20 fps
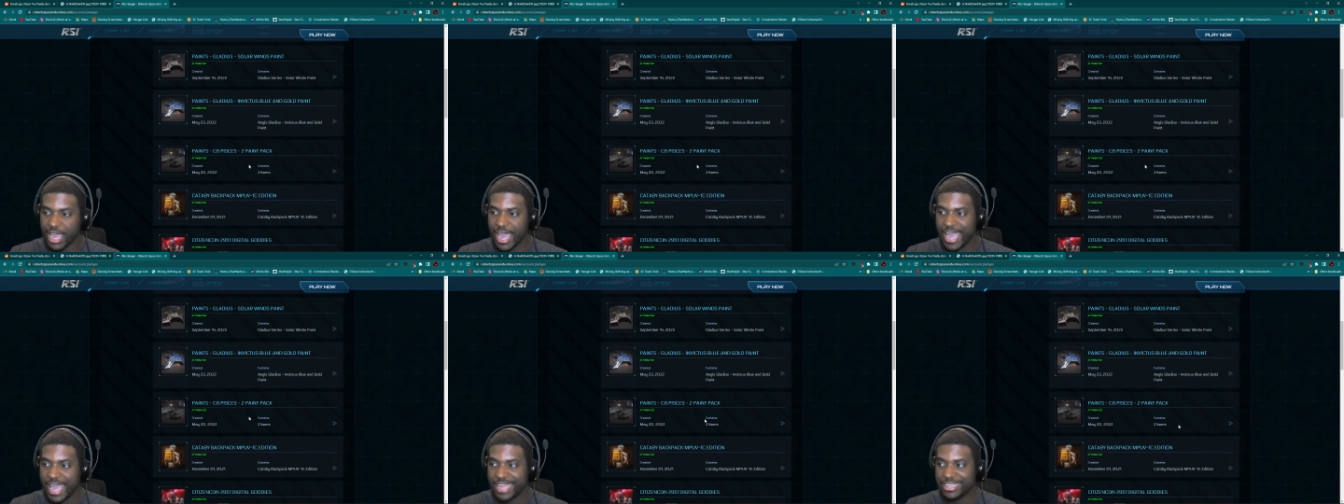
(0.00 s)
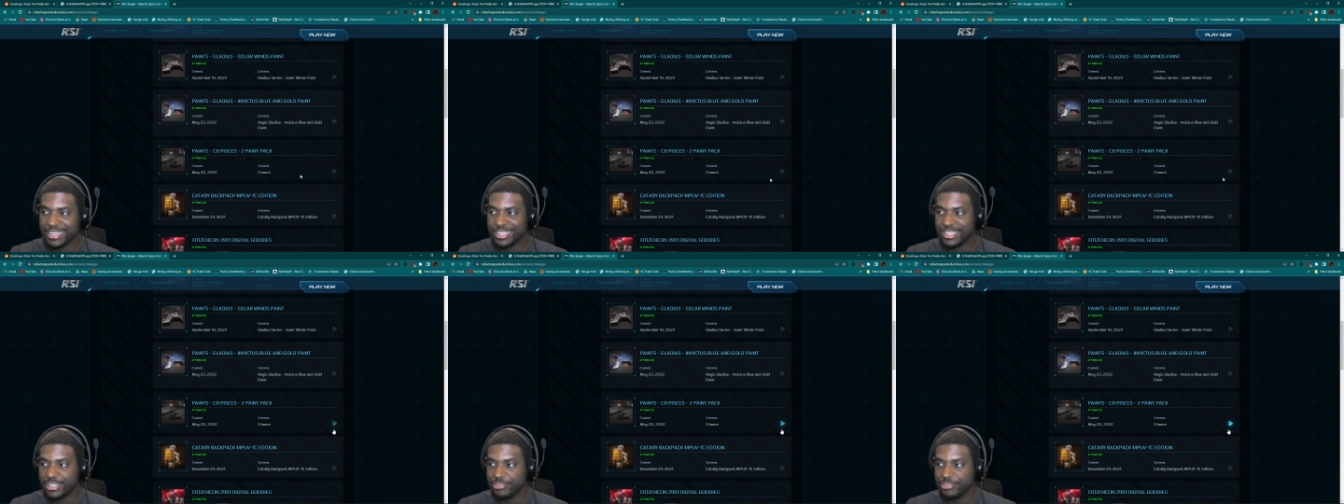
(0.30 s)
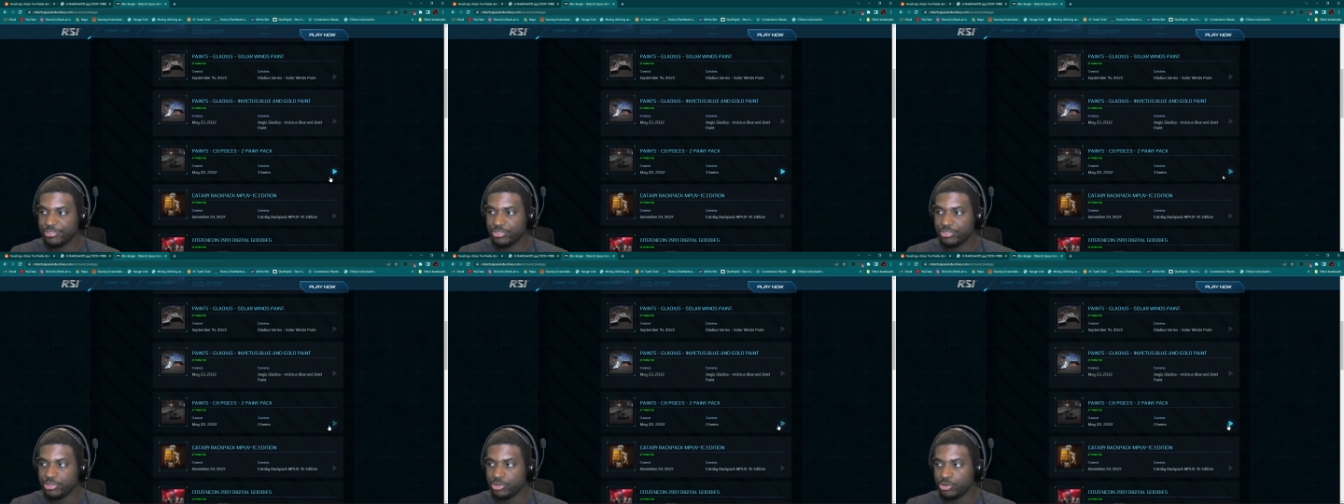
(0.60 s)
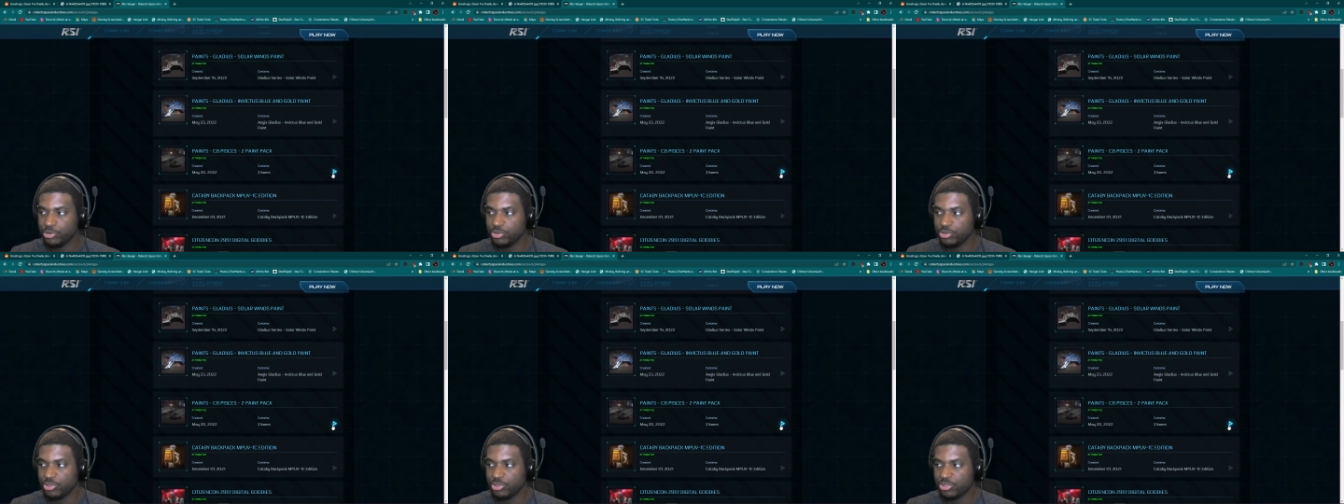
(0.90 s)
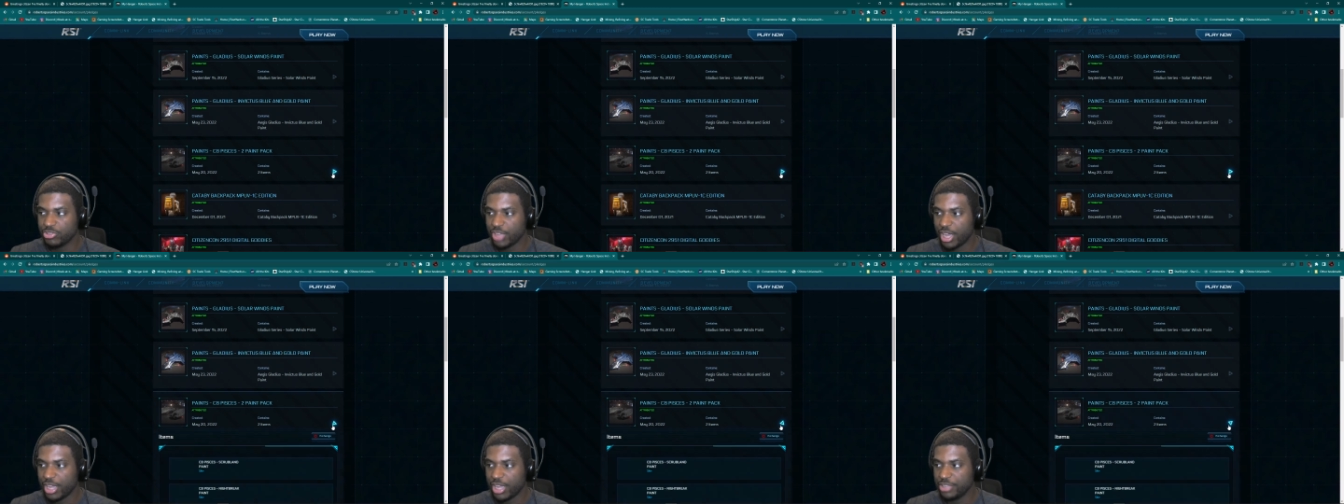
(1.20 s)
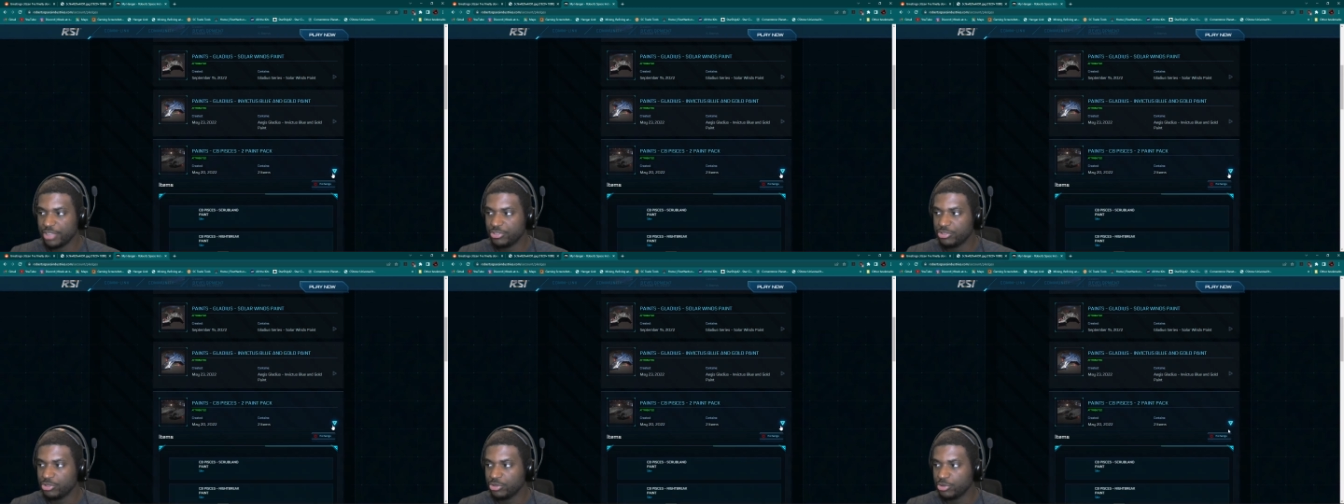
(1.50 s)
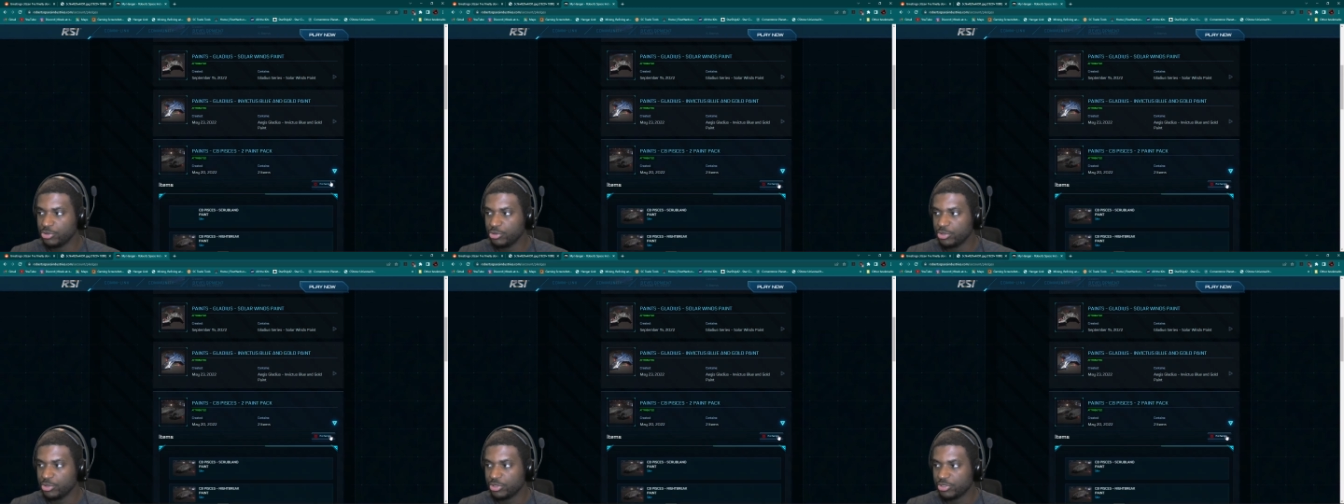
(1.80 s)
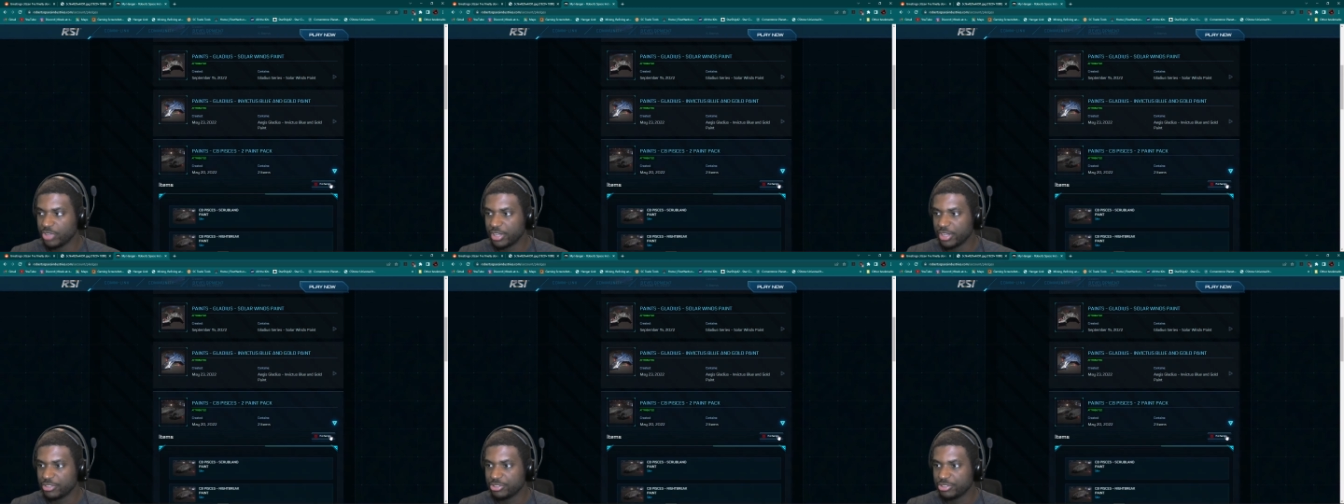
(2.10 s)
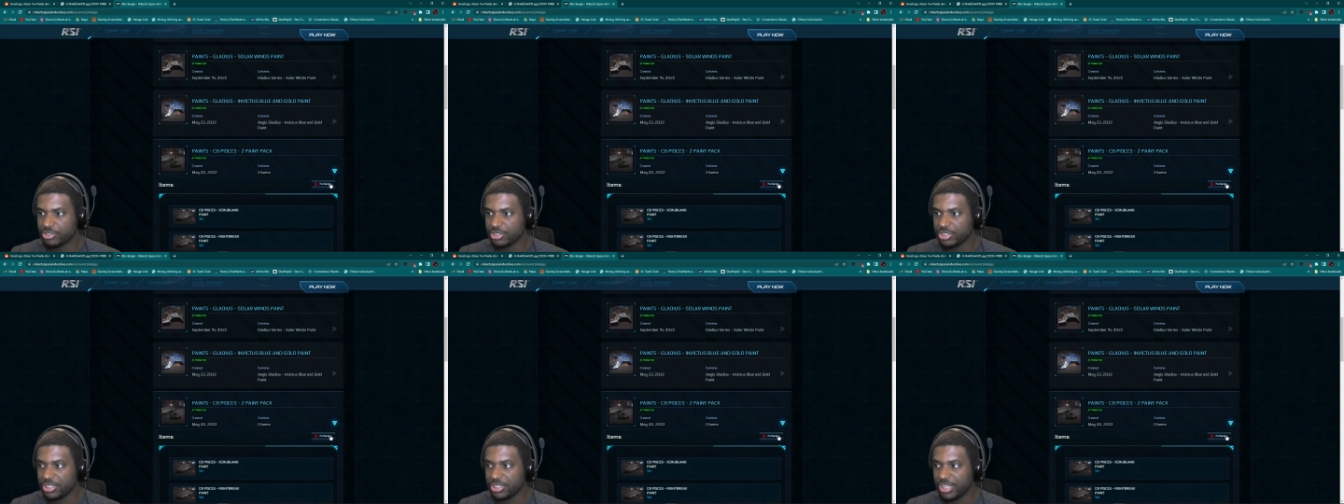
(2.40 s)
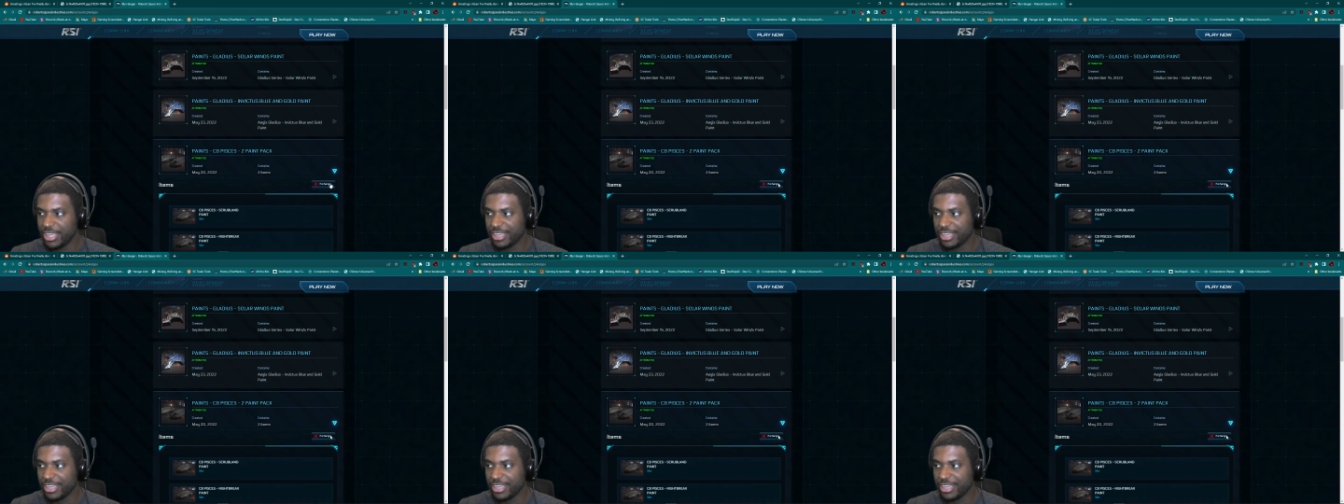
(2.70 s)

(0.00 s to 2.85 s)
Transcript: And if you decide to essentially